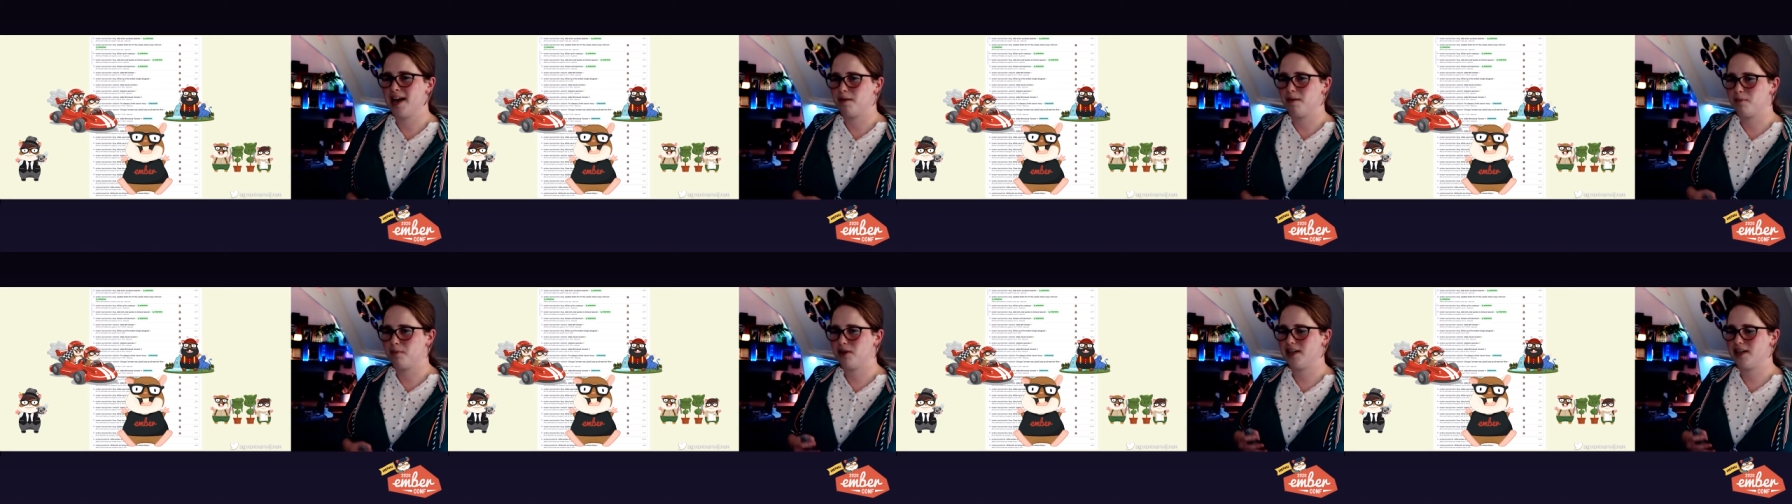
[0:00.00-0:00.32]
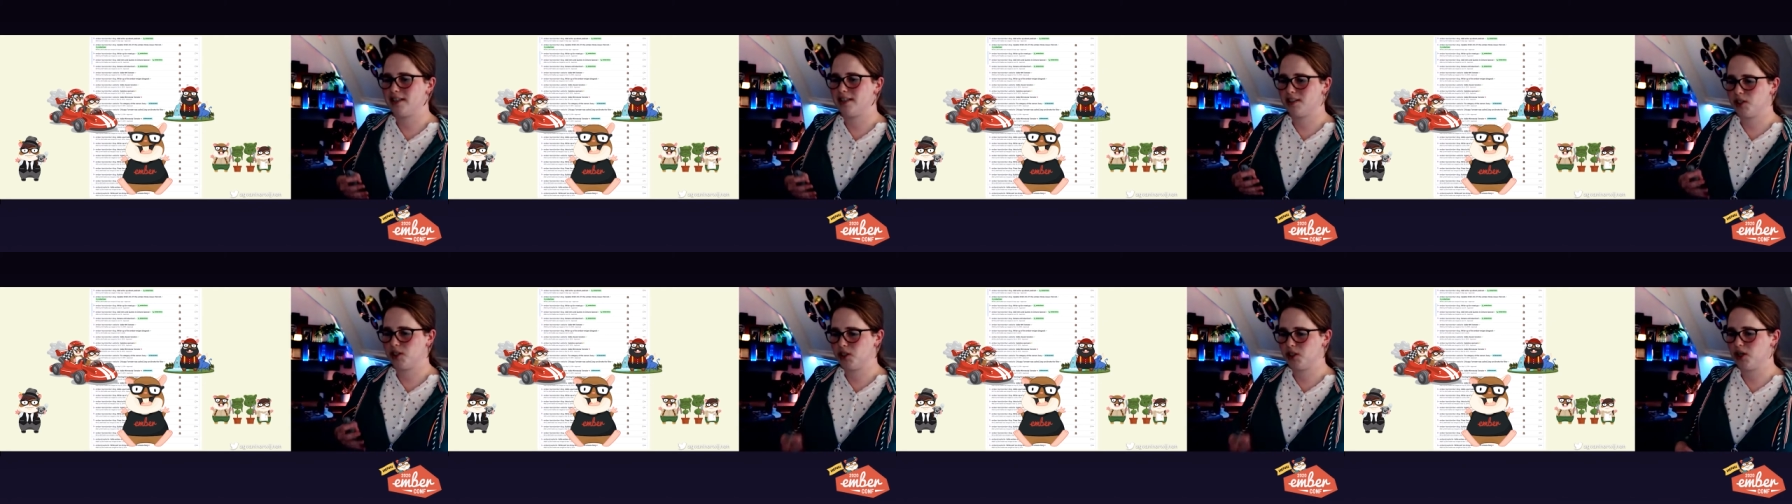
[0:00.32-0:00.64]
but
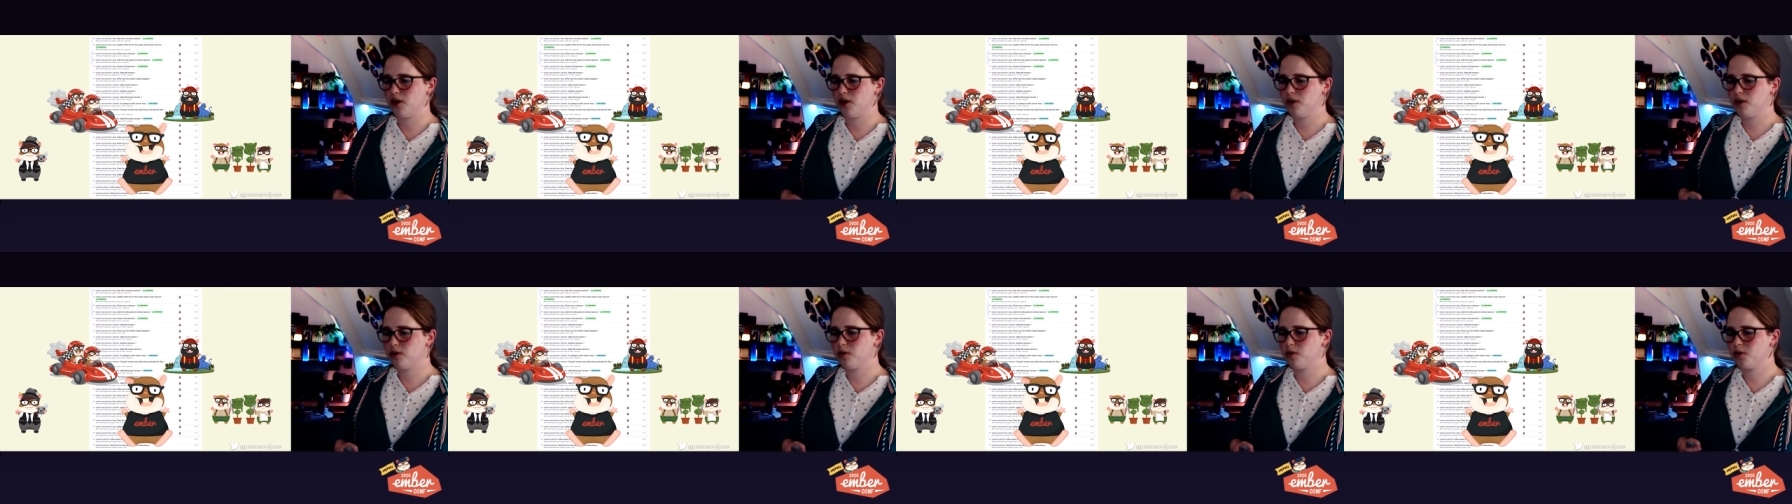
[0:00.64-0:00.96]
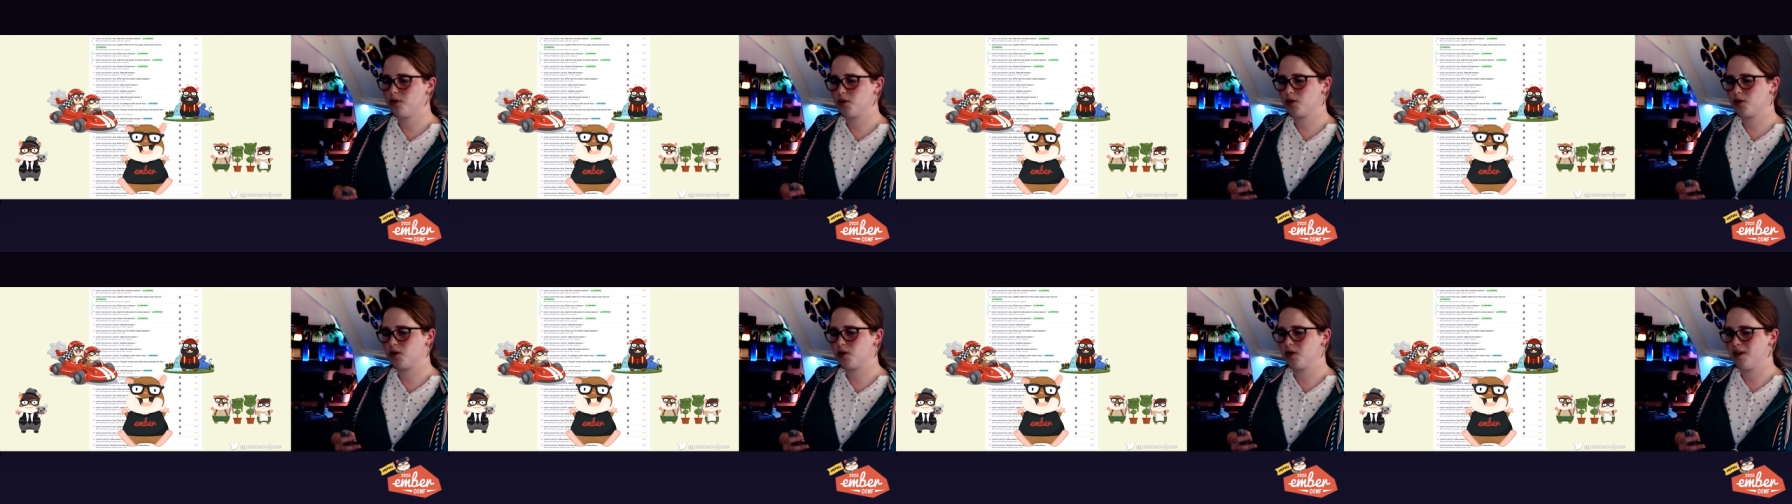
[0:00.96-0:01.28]
it
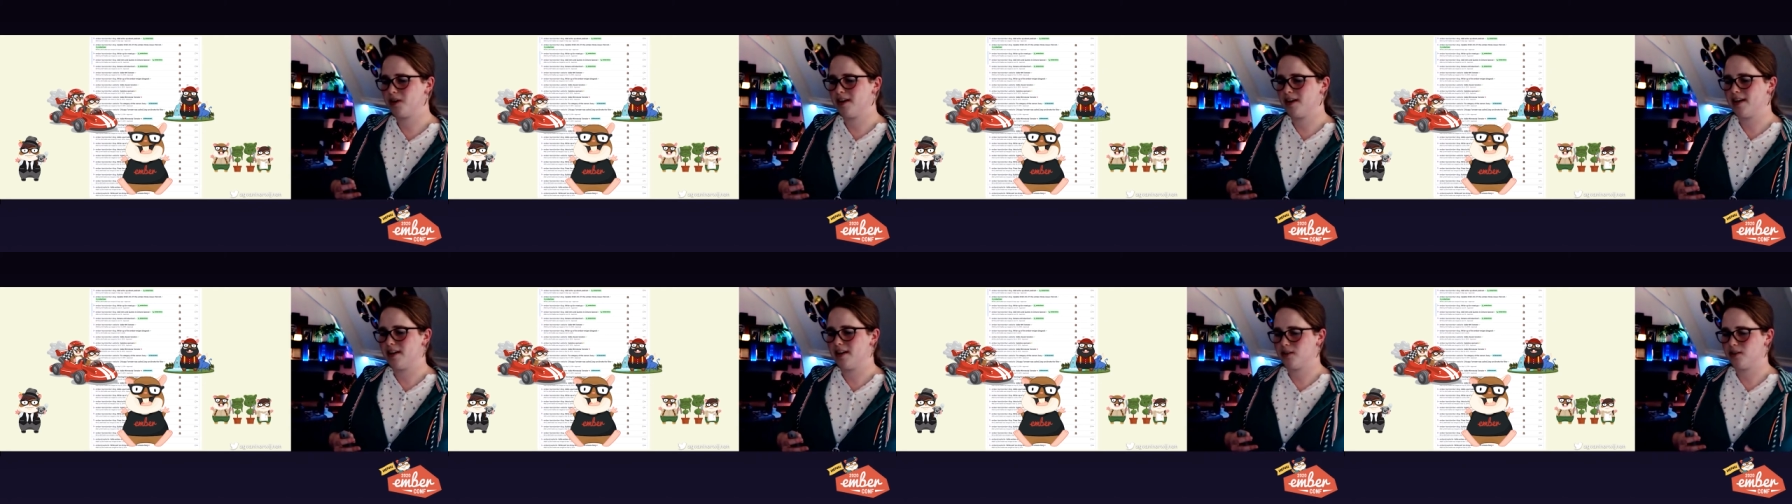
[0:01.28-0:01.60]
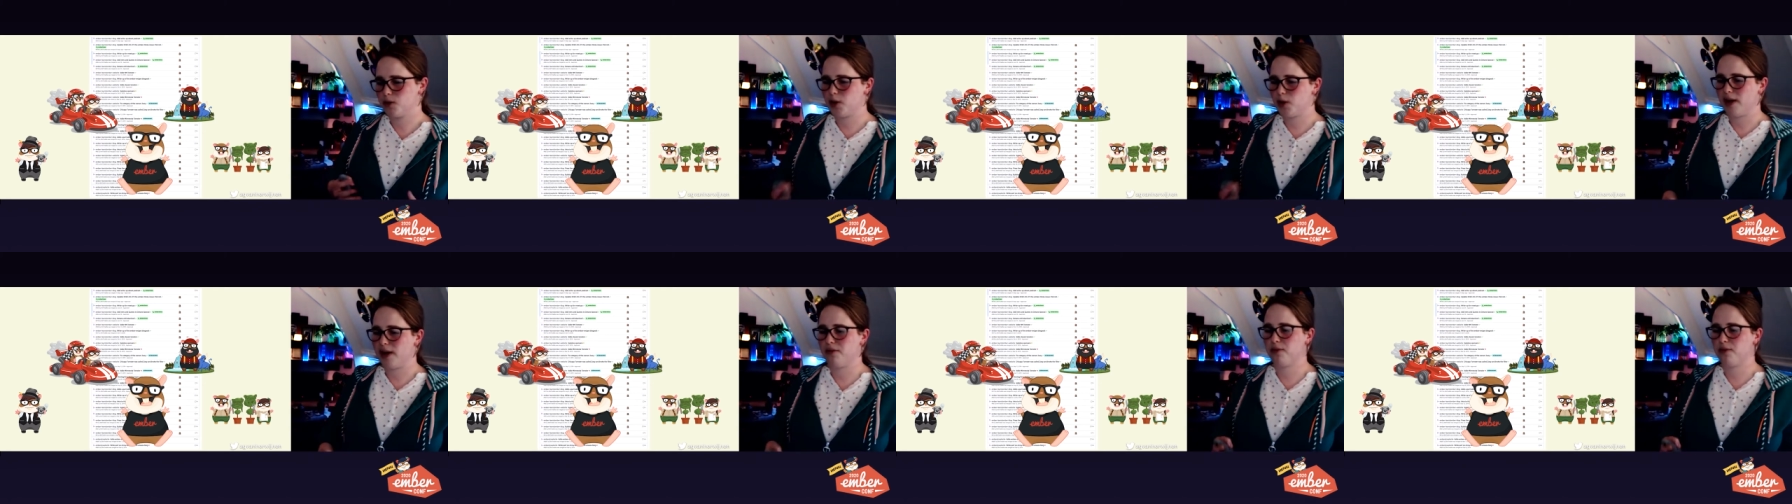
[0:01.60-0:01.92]
shows
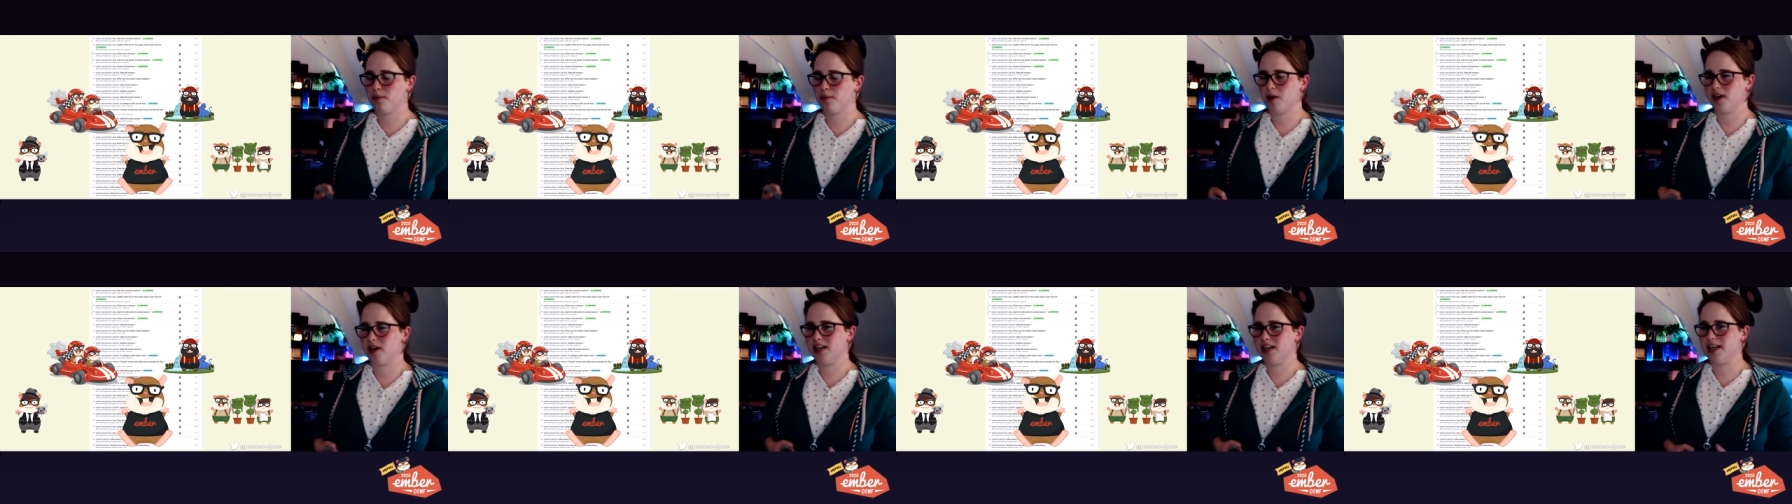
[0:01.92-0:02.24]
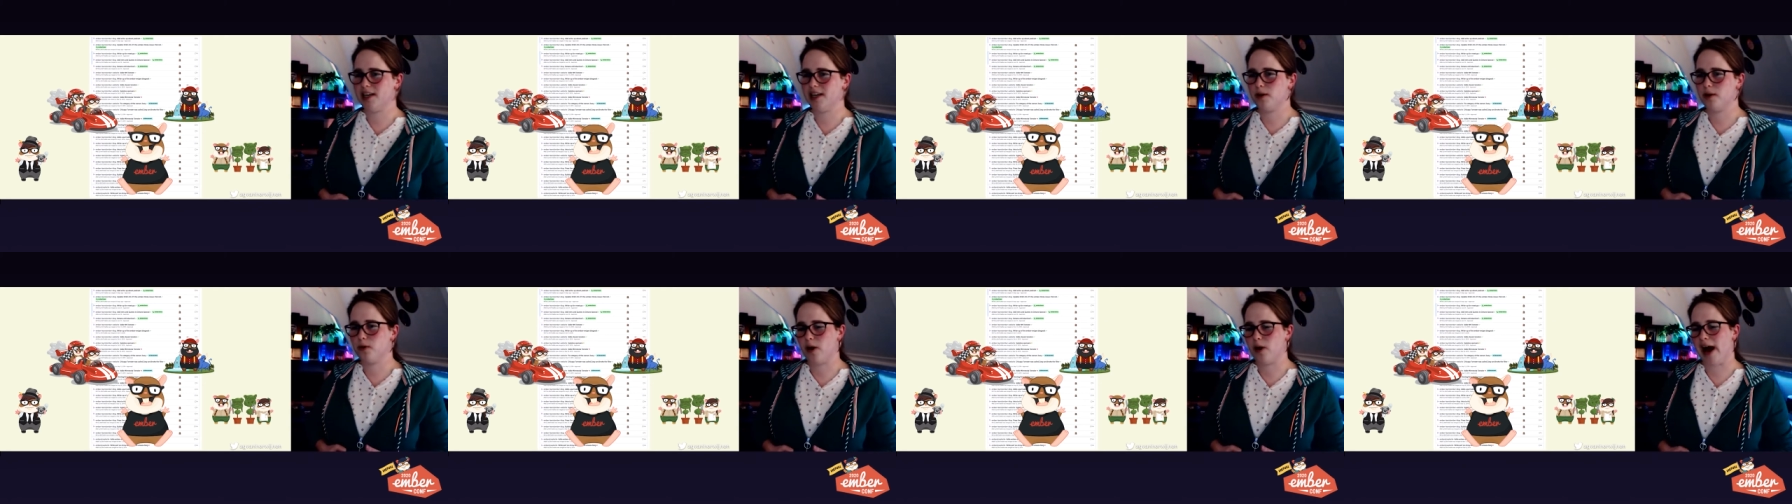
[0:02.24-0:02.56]
to
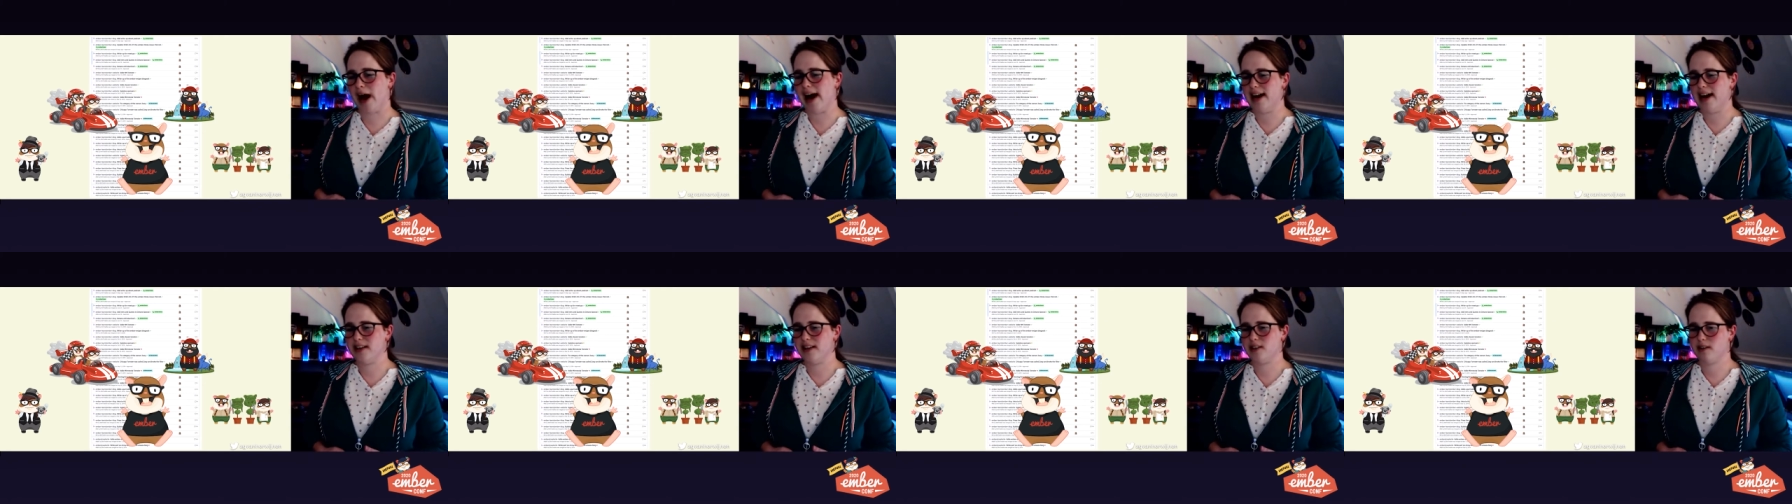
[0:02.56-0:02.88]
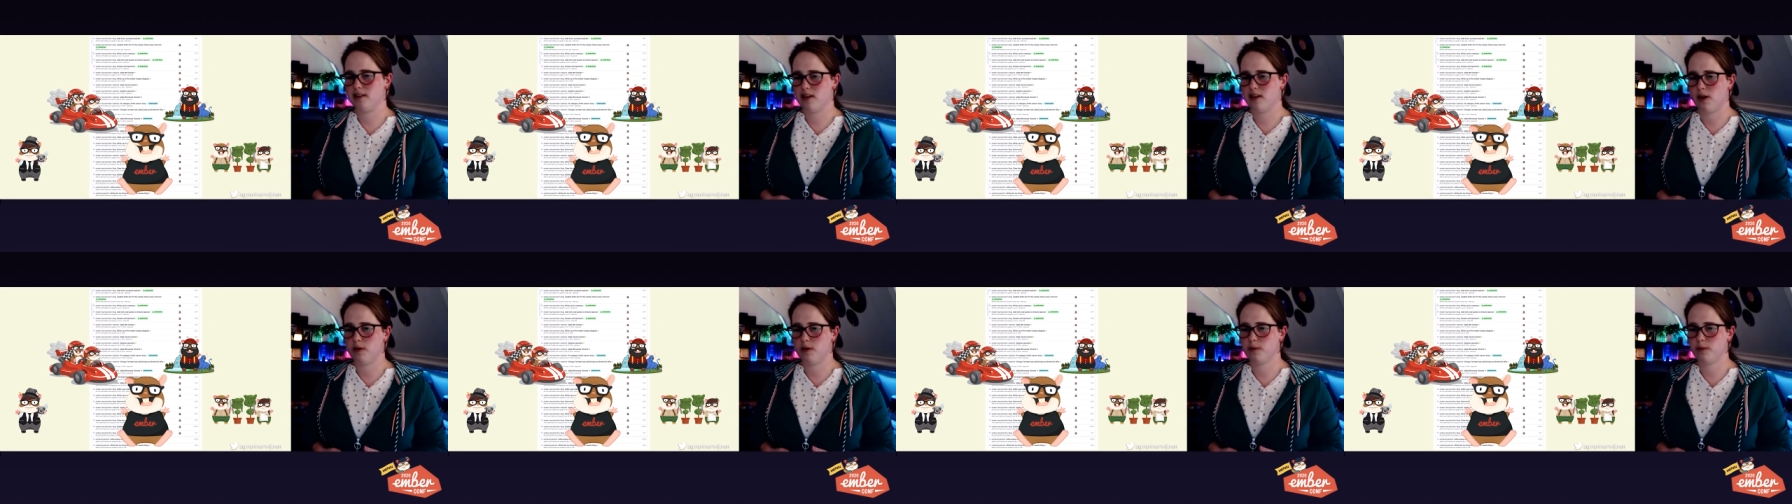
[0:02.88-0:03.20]
everybody who has a
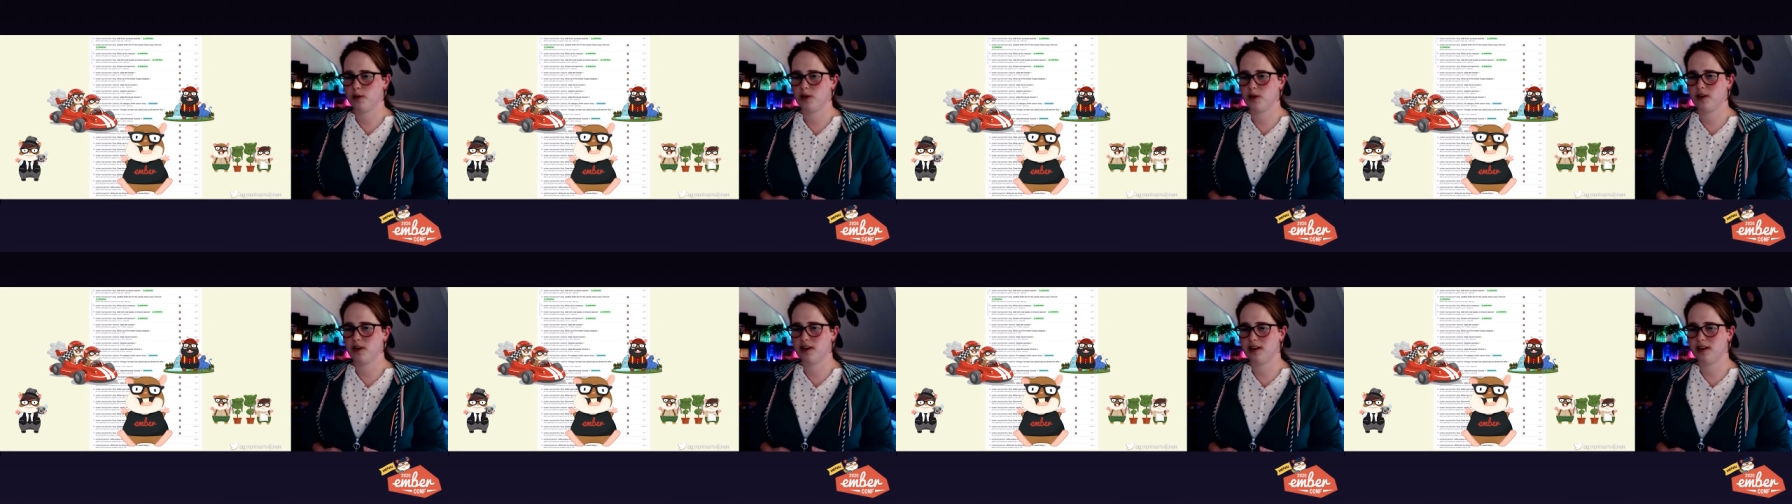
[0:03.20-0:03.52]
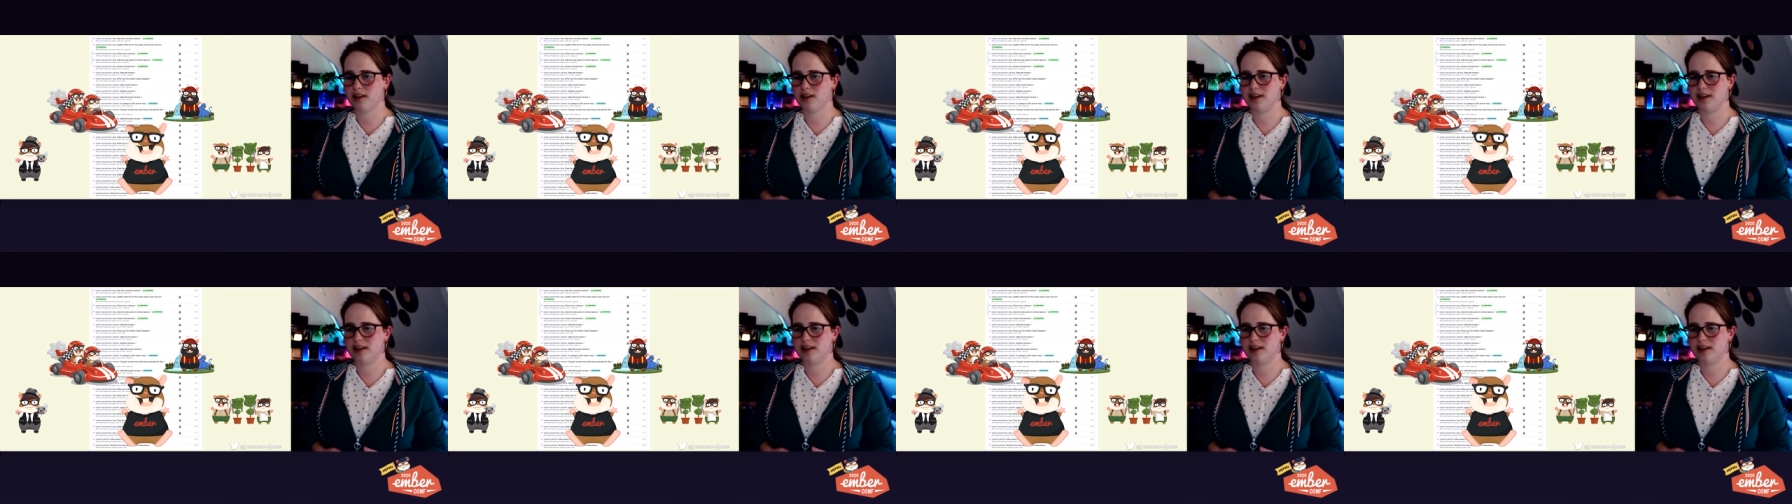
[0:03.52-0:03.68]
Tomster